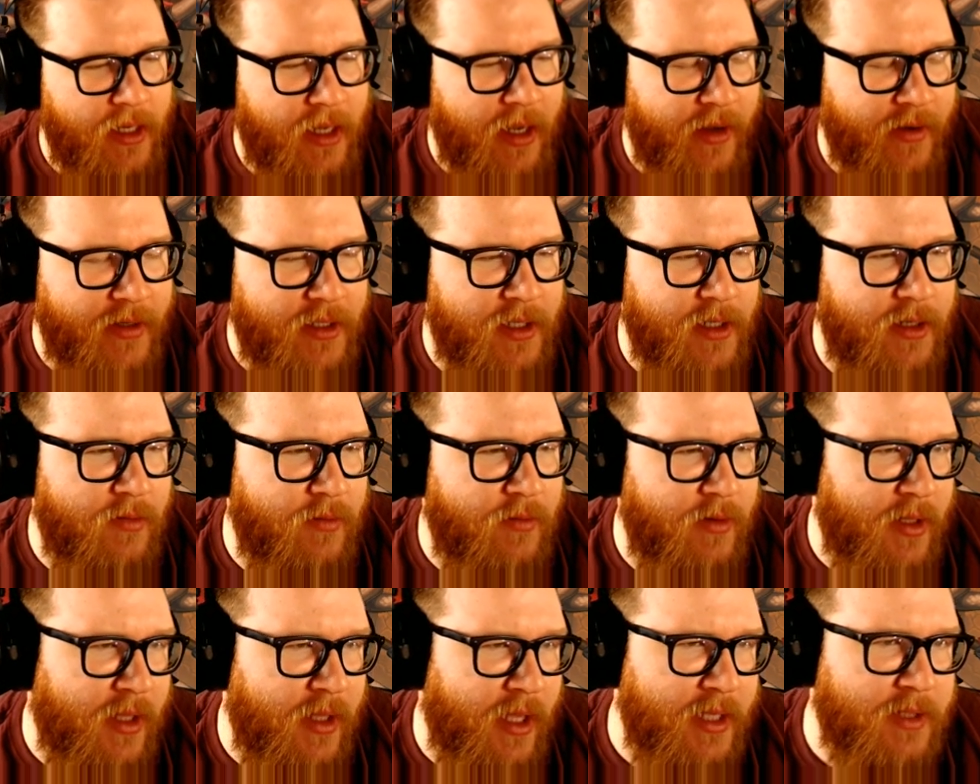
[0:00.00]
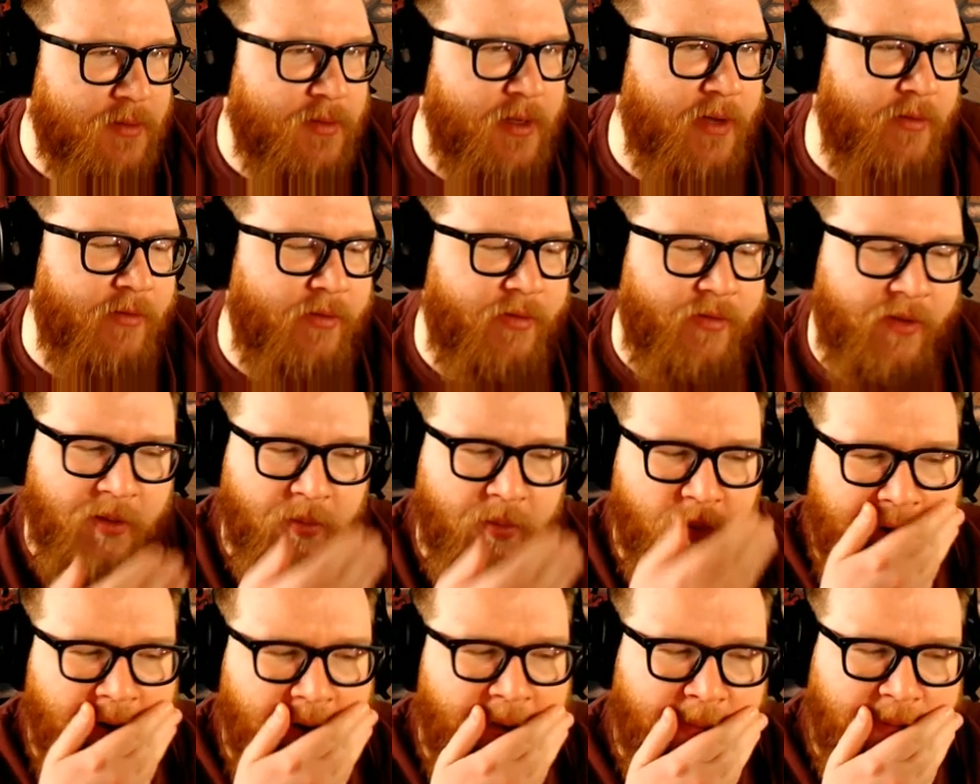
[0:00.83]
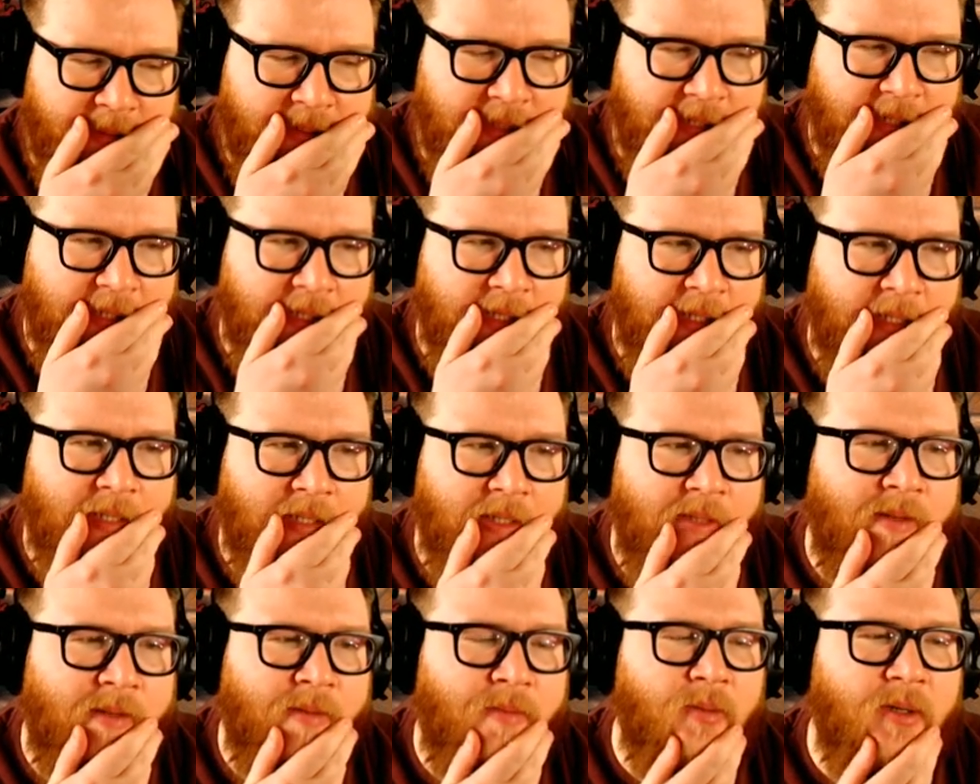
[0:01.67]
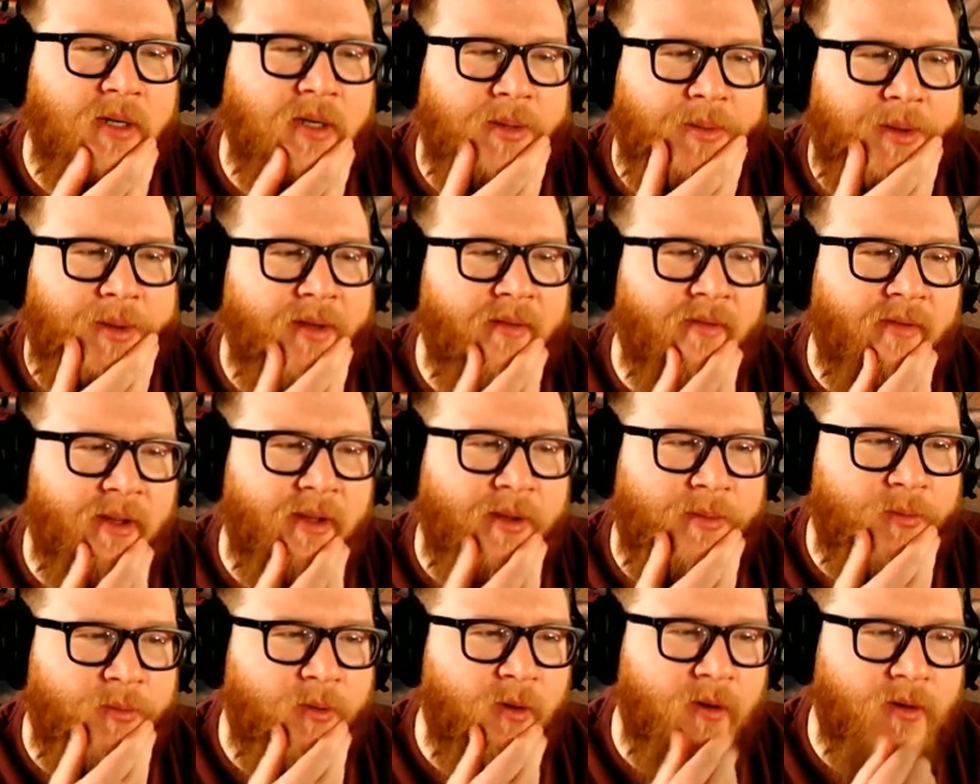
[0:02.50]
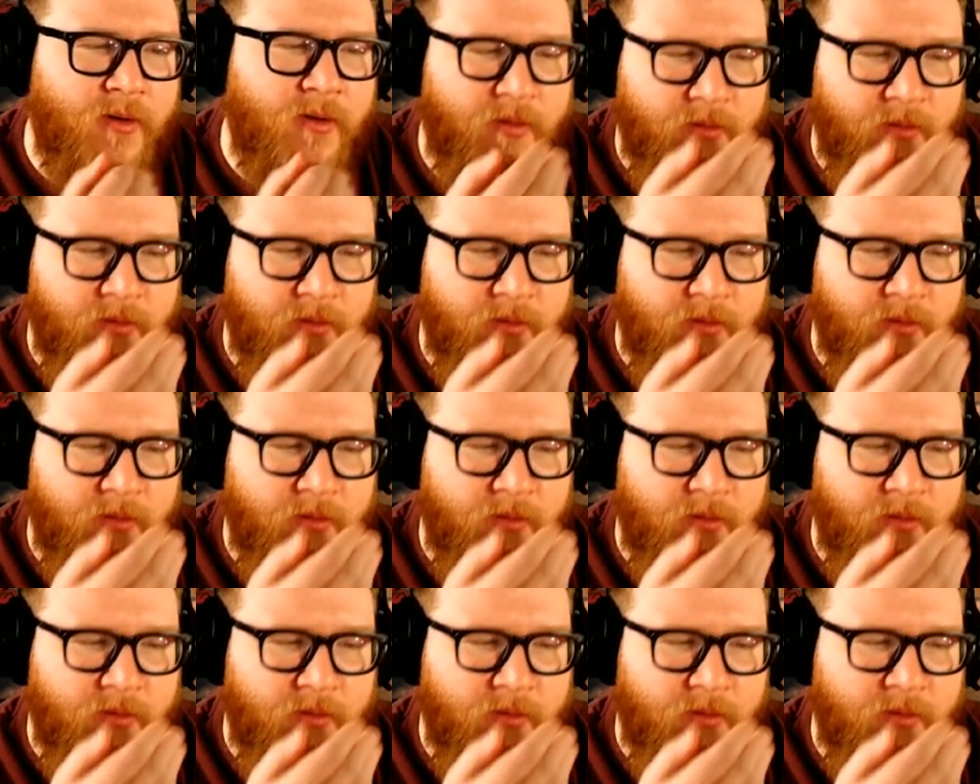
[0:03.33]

I didn't realize we have a Flame Ward up still. It's a pretty bad Flame Ward.